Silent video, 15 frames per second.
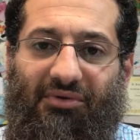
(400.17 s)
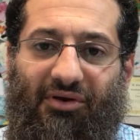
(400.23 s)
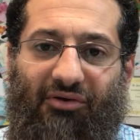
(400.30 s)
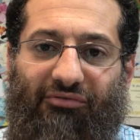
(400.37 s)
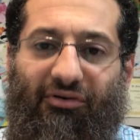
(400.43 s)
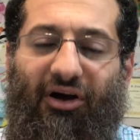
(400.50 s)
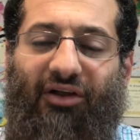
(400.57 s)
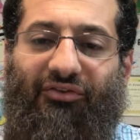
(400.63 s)

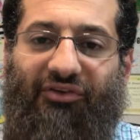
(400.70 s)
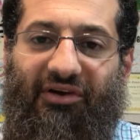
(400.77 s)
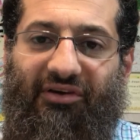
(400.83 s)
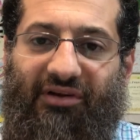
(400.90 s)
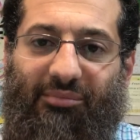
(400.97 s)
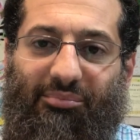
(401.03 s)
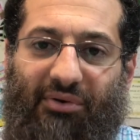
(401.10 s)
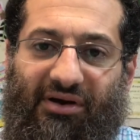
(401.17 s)

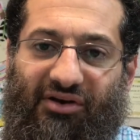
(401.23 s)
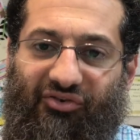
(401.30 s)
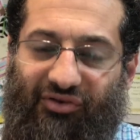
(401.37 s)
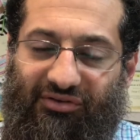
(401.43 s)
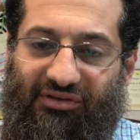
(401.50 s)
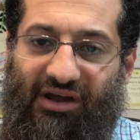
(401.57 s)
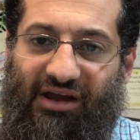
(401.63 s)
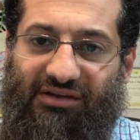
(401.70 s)
voluntary prayers
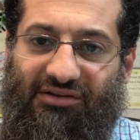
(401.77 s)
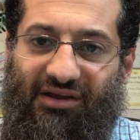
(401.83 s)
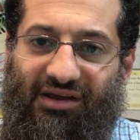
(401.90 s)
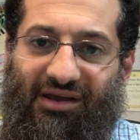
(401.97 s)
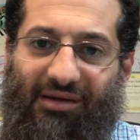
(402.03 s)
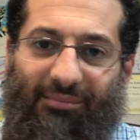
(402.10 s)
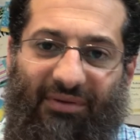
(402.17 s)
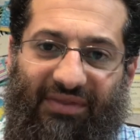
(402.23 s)
at night,
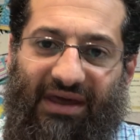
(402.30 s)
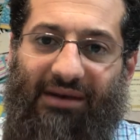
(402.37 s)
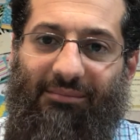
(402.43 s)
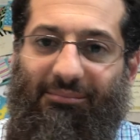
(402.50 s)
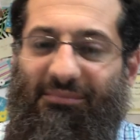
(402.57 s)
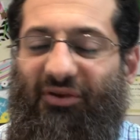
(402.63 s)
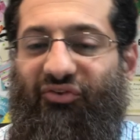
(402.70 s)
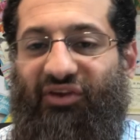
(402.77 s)
but
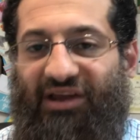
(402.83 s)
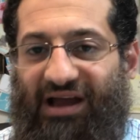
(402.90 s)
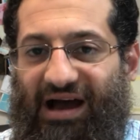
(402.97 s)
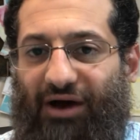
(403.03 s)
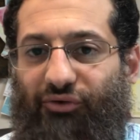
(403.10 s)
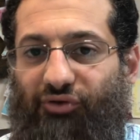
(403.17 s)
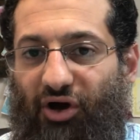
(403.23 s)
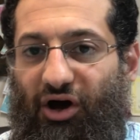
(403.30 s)
then missing
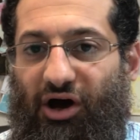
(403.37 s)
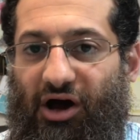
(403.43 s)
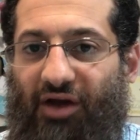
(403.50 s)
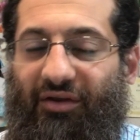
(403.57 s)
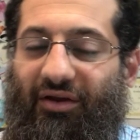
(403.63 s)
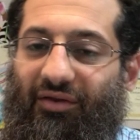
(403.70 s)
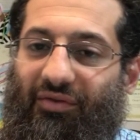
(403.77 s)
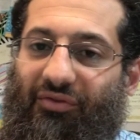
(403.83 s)
out
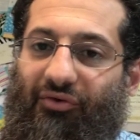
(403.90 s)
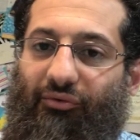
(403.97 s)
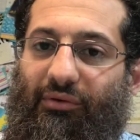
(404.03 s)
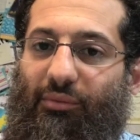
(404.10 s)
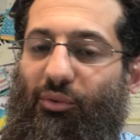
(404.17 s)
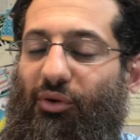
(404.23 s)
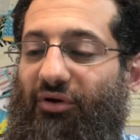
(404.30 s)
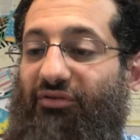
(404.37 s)
on the
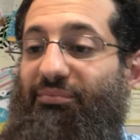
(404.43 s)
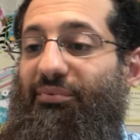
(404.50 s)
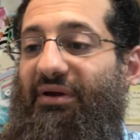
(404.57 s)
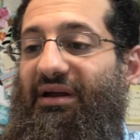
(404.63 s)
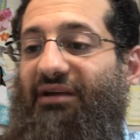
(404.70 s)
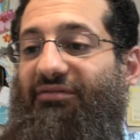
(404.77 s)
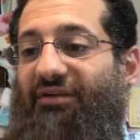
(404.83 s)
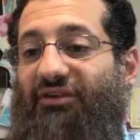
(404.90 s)
reward of
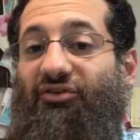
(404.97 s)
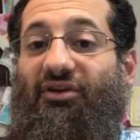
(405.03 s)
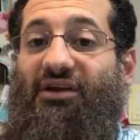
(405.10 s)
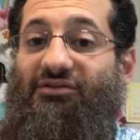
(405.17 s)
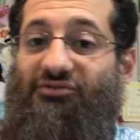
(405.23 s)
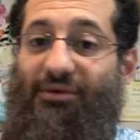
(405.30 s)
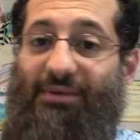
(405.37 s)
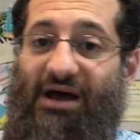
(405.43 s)
praying Fajr
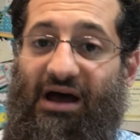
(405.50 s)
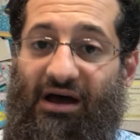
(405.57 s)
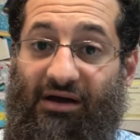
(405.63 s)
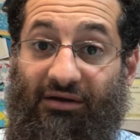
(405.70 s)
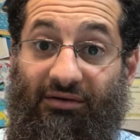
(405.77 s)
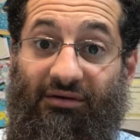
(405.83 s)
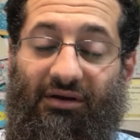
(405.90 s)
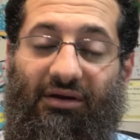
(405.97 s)
in
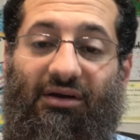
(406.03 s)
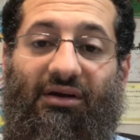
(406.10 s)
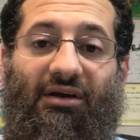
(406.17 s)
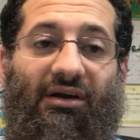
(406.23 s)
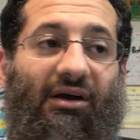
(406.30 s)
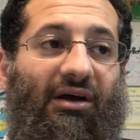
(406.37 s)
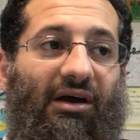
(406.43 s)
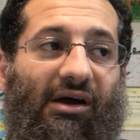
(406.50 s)
Jama'ah.
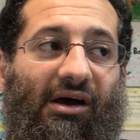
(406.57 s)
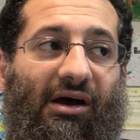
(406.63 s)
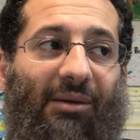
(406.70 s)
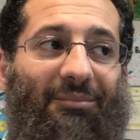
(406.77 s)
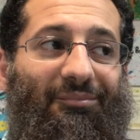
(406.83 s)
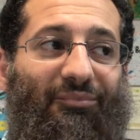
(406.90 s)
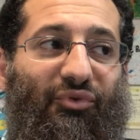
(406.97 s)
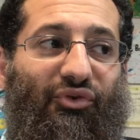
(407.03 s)

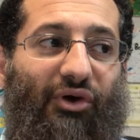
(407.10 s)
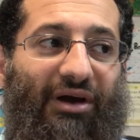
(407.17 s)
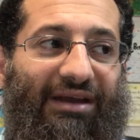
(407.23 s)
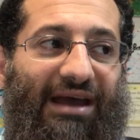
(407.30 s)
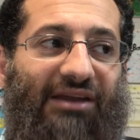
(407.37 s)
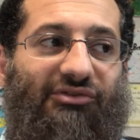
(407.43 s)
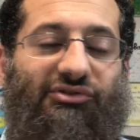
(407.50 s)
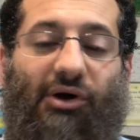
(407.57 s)
So
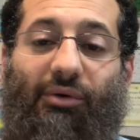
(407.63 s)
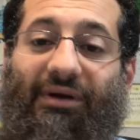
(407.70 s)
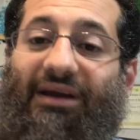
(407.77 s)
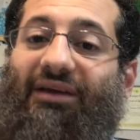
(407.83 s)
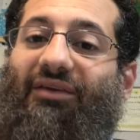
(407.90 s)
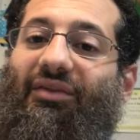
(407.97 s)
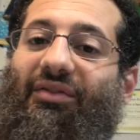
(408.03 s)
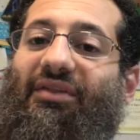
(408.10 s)
again,
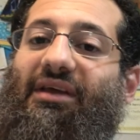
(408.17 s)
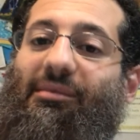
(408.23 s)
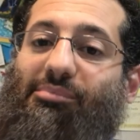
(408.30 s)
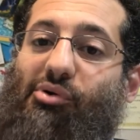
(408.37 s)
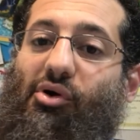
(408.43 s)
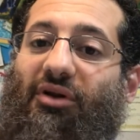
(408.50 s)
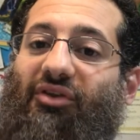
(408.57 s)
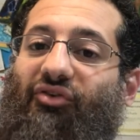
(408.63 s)
showing the
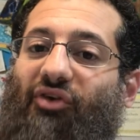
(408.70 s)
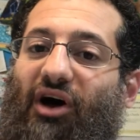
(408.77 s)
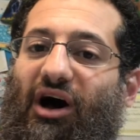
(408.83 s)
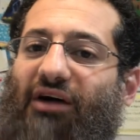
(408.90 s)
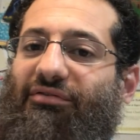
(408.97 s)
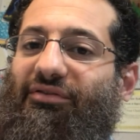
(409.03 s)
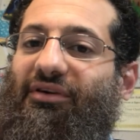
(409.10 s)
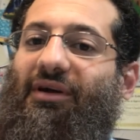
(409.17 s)
importance
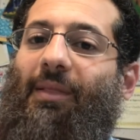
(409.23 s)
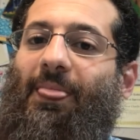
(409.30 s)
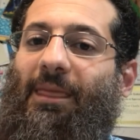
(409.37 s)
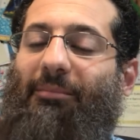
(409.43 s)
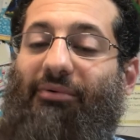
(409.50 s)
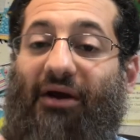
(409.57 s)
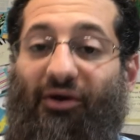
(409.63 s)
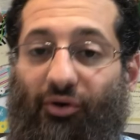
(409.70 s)
of
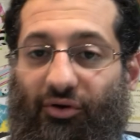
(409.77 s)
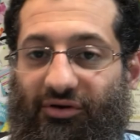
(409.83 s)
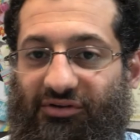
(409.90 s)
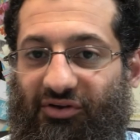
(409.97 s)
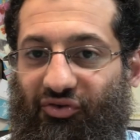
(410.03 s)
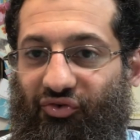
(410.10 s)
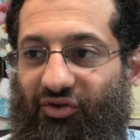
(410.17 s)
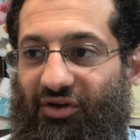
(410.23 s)

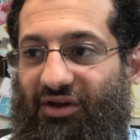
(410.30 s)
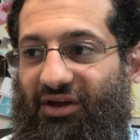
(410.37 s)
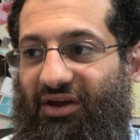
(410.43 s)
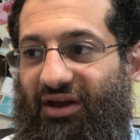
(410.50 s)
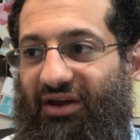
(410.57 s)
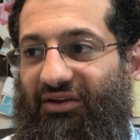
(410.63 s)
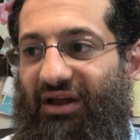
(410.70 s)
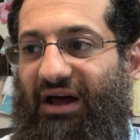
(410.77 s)
priorities
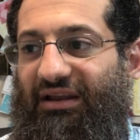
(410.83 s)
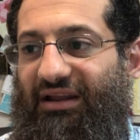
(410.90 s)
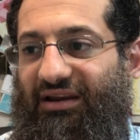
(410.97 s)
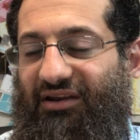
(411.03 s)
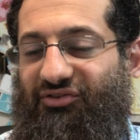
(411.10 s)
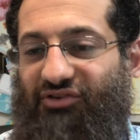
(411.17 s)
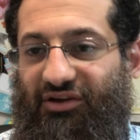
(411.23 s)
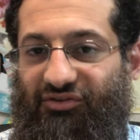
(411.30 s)
and not
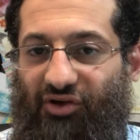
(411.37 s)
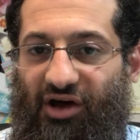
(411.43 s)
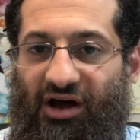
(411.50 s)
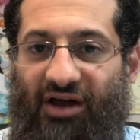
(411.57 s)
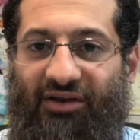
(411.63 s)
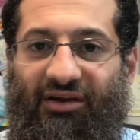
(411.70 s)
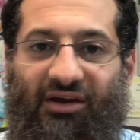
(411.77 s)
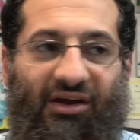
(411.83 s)
letting
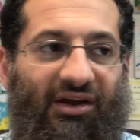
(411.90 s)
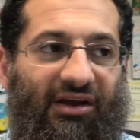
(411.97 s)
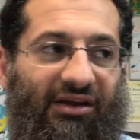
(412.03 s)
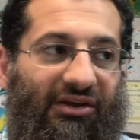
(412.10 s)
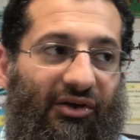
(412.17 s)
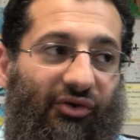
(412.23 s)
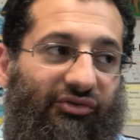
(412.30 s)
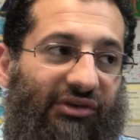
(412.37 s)
Shaitan,
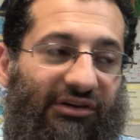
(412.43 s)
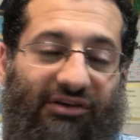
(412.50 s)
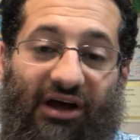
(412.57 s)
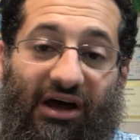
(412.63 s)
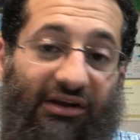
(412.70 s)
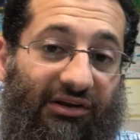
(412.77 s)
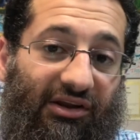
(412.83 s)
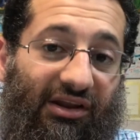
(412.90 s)

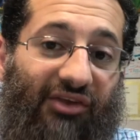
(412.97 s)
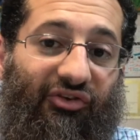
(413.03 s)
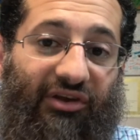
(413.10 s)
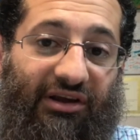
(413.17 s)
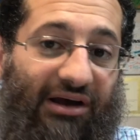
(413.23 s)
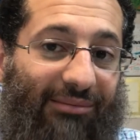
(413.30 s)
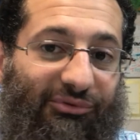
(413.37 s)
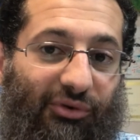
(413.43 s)
Shaitan can
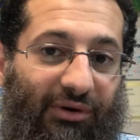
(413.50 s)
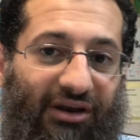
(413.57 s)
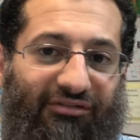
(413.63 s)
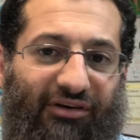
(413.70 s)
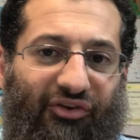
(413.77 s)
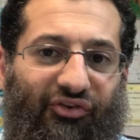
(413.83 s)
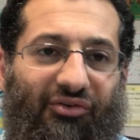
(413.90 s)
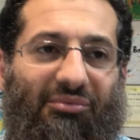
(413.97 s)
easily come to one
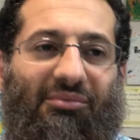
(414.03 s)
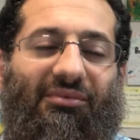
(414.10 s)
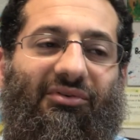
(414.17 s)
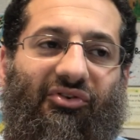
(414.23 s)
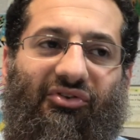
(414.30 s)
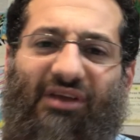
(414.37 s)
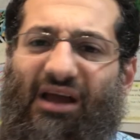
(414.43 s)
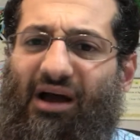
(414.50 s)
of us.
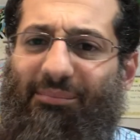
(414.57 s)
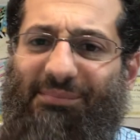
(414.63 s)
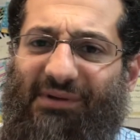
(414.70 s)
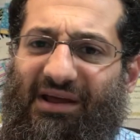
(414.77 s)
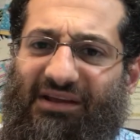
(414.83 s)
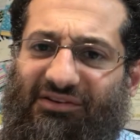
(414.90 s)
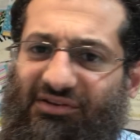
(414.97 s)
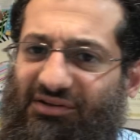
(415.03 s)
Stay up
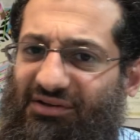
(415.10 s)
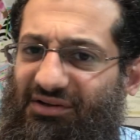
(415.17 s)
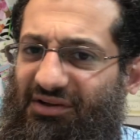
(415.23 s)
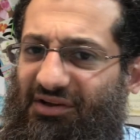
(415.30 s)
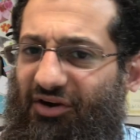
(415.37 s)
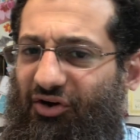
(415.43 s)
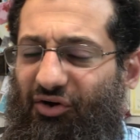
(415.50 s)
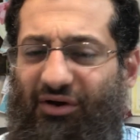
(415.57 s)
late,
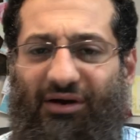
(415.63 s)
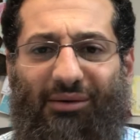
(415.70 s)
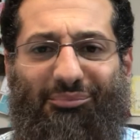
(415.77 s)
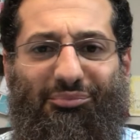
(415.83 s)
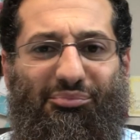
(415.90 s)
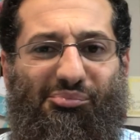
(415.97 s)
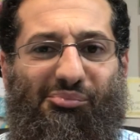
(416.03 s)
do